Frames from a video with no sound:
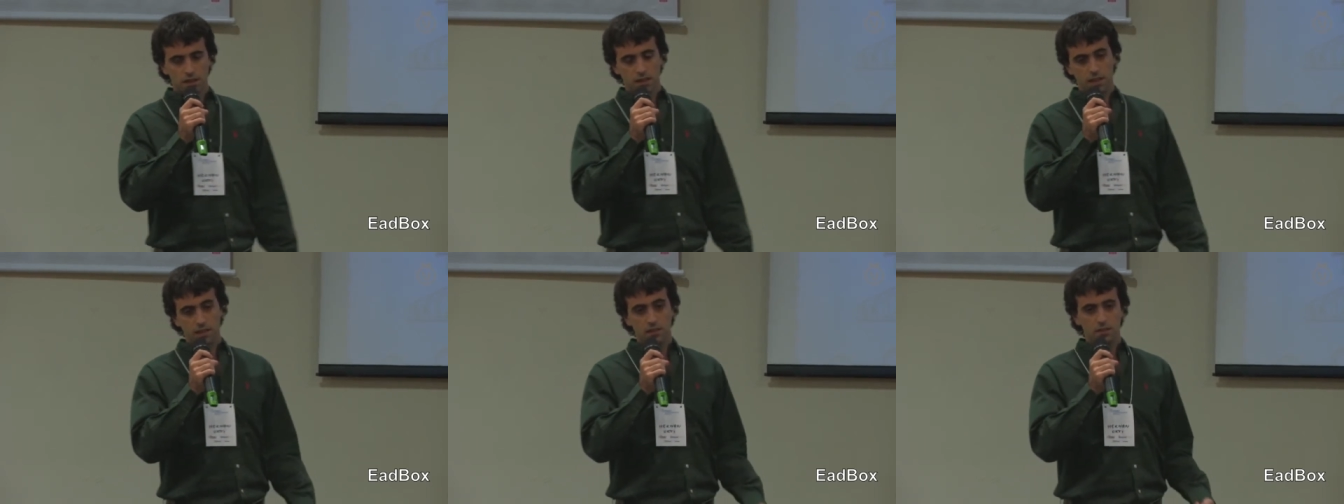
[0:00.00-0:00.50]

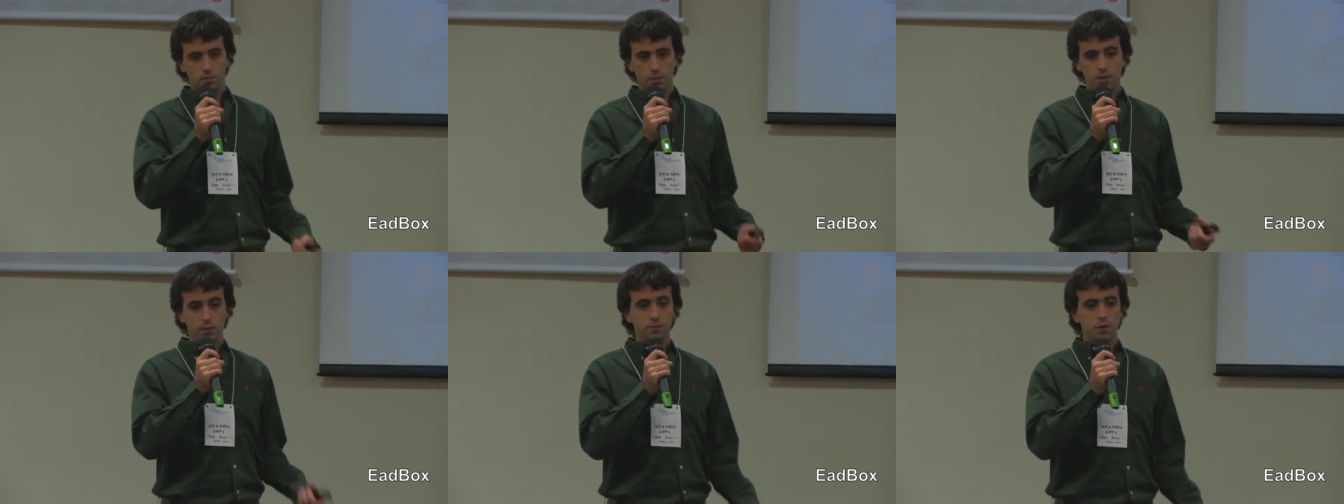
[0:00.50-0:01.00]
that
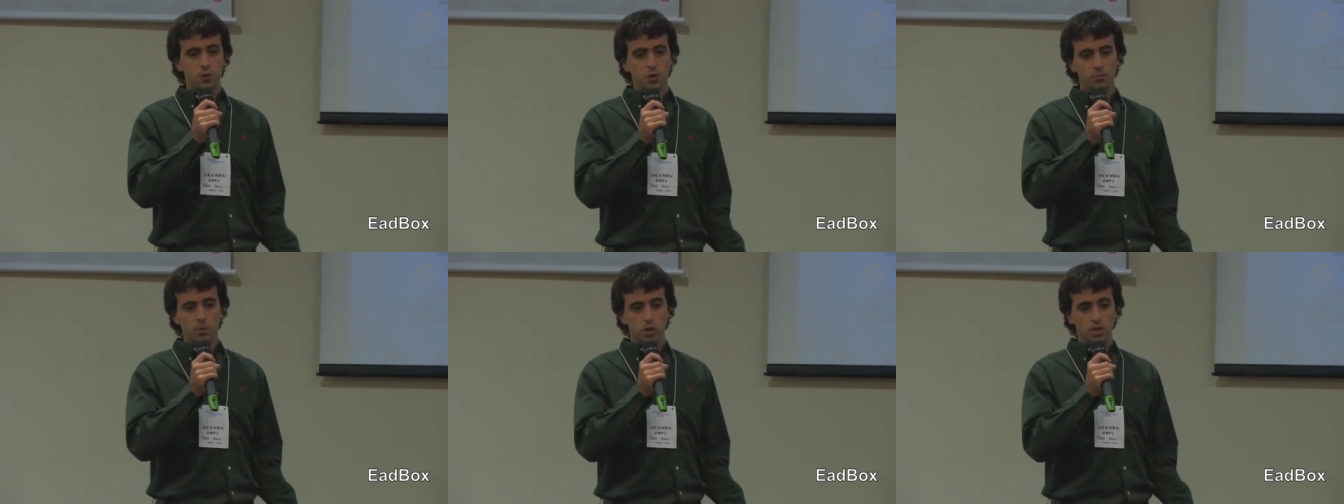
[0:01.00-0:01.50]
very few
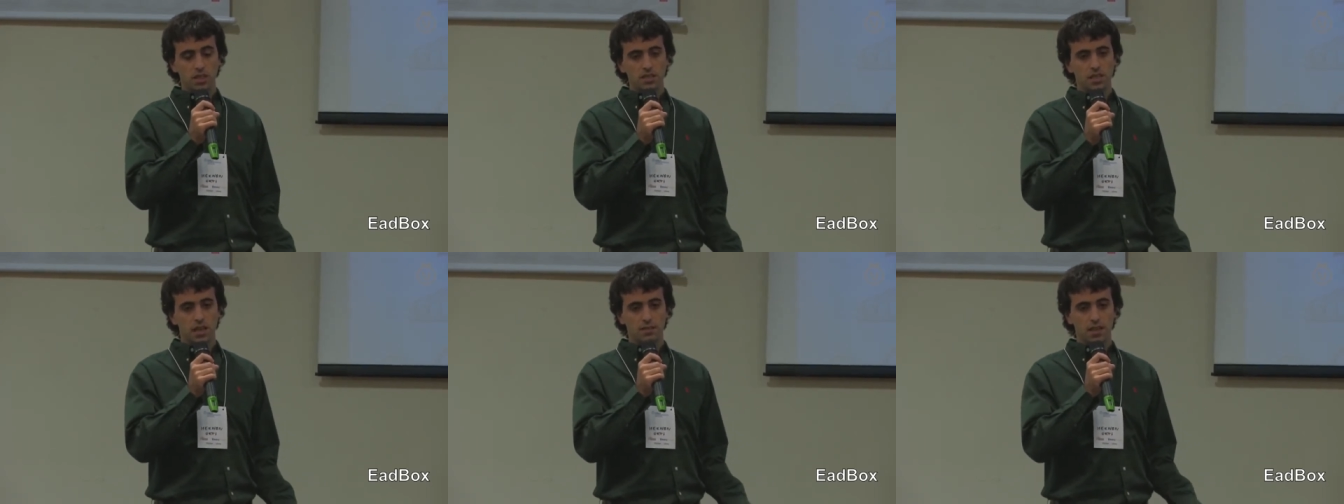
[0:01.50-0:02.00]
employees
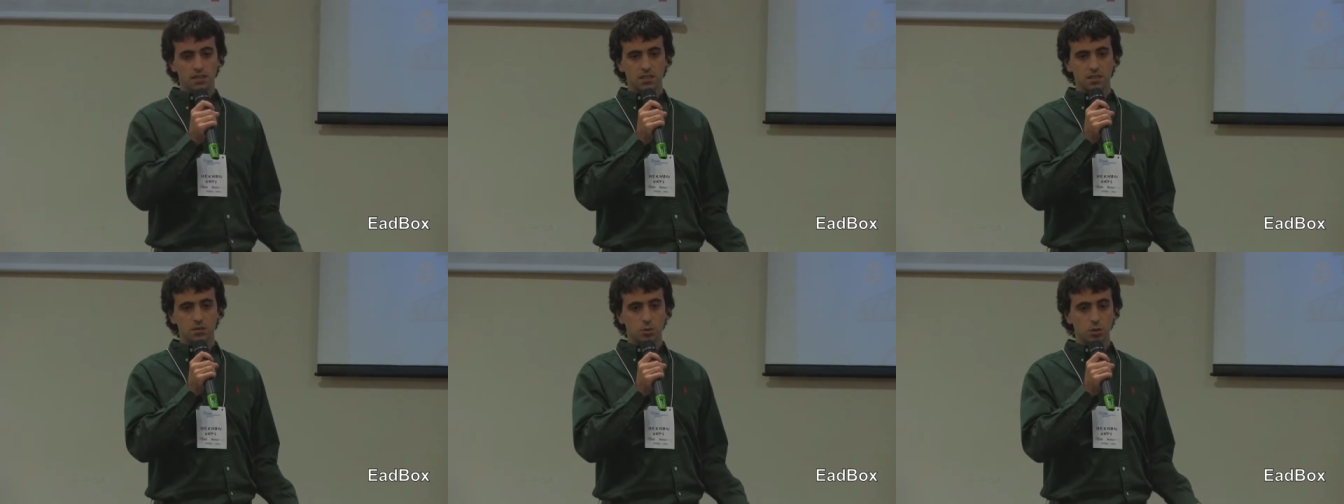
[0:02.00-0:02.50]
have
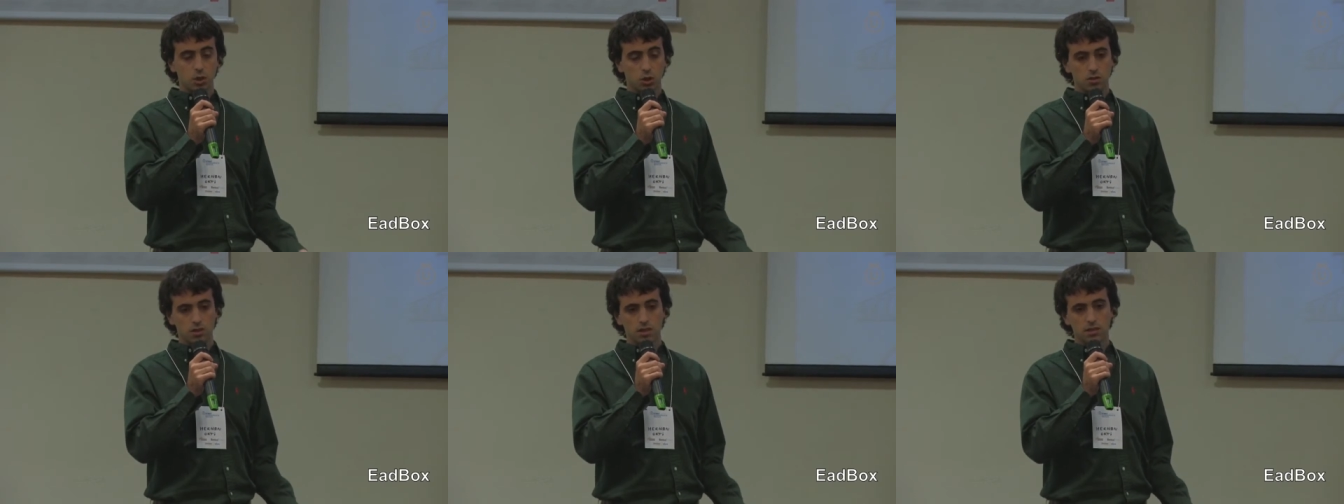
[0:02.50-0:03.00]
access to
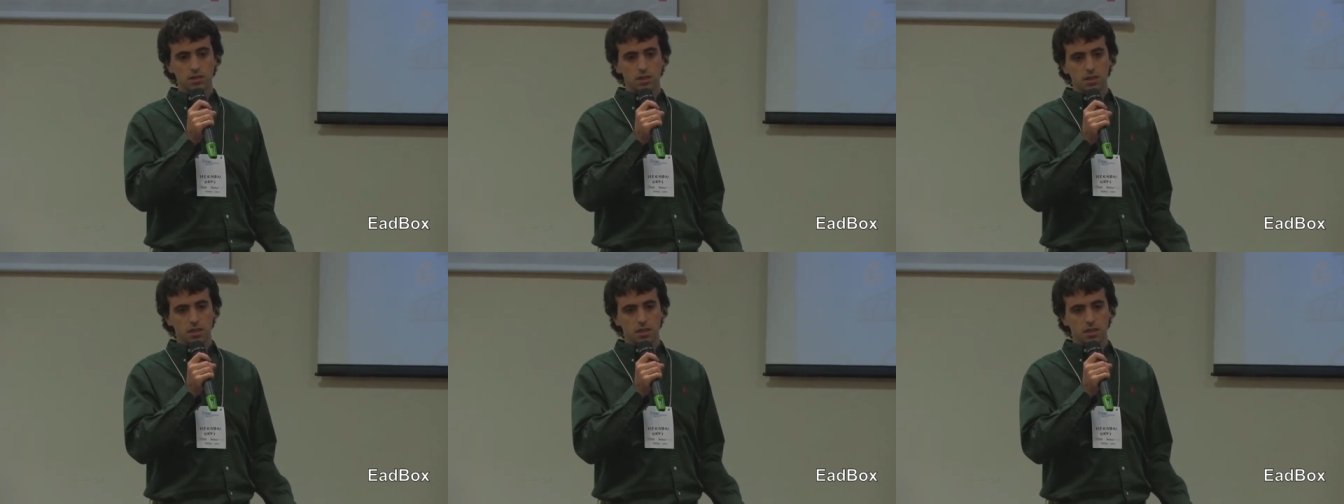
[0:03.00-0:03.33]
courses,